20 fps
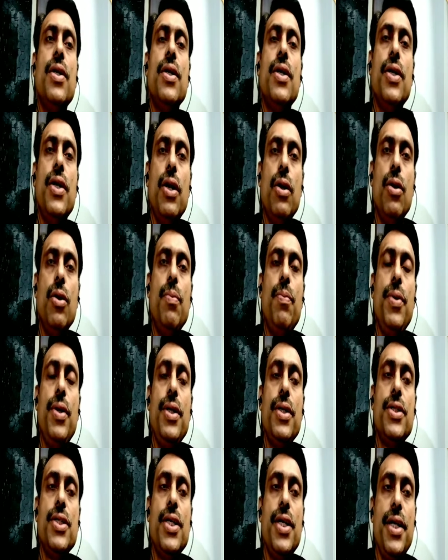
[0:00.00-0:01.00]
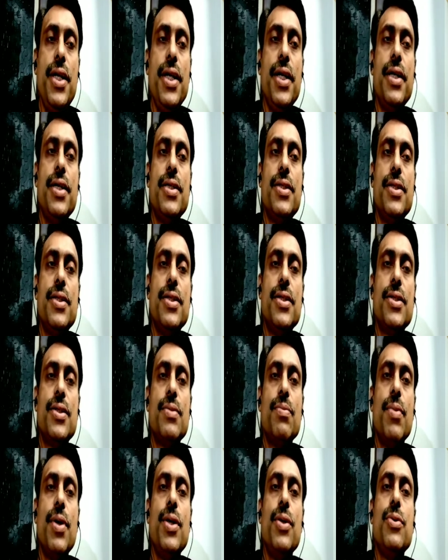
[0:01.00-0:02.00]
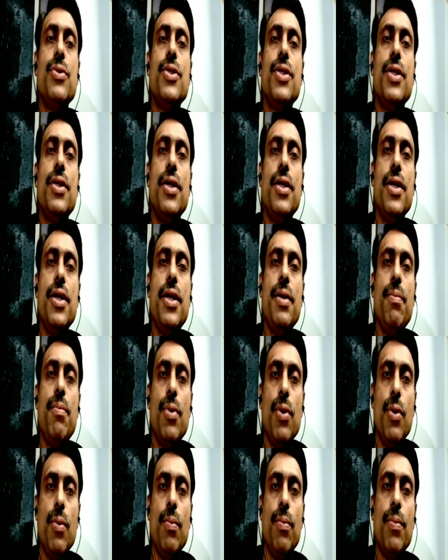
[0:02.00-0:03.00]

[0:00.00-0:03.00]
developing genetic diseases by using DNA probe.